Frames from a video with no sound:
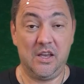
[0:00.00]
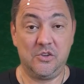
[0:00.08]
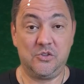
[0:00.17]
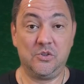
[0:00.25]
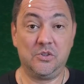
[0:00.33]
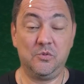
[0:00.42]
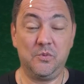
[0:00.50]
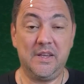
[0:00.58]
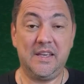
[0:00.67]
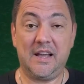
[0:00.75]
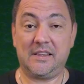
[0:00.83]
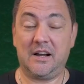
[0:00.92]
Should we
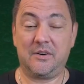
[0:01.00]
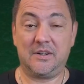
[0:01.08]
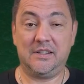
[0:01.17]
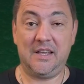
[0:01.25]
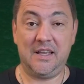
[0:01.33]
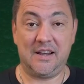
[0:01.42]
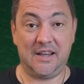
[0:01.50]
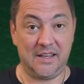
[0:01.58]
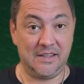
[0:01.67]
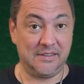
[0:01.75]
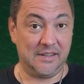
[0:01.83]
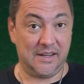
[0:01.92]
get our data
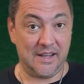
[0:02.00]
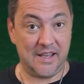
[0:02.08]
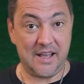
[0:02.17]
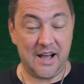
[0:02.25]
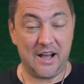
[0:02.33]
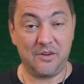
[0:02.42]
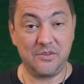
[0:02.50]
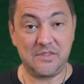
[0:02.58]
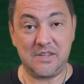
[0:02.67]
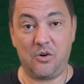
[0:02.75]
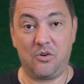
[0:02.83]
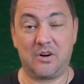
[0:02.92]
in the
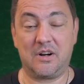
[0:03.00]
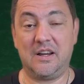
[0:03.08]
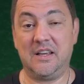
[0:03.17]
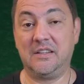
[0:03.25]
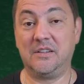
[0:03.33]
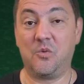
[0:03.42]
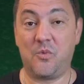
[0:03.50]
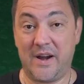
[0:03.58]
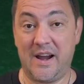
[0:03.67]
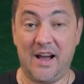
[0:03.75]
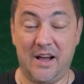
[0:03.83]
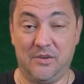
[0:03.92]
Lakehouse or in the
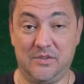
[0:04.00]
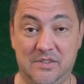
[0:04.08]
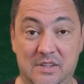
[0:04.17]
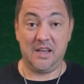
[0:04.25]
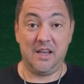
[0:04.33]
warehouse?